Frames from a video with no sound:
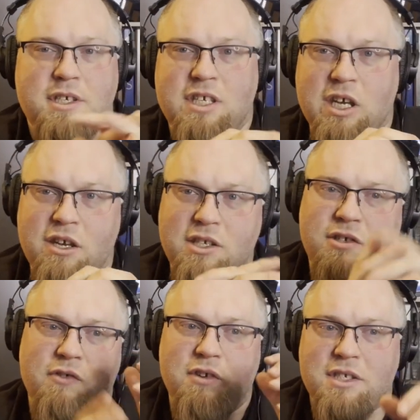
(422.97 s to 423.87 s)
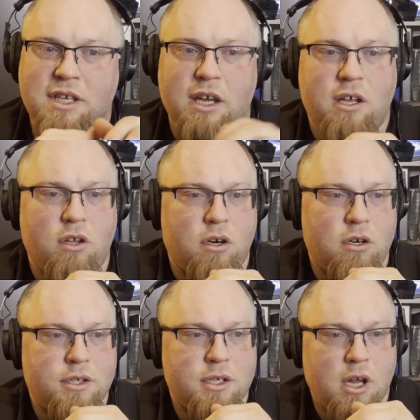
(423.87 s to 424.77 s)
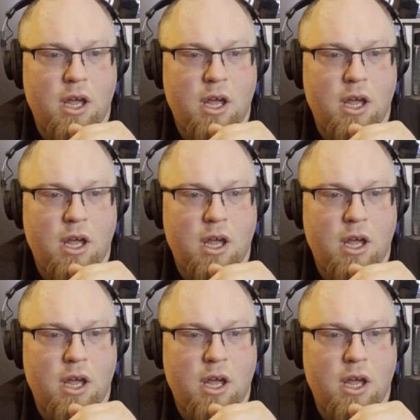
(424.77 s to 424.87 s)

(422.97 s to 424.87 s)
The sensitivity is 10 kilohertz.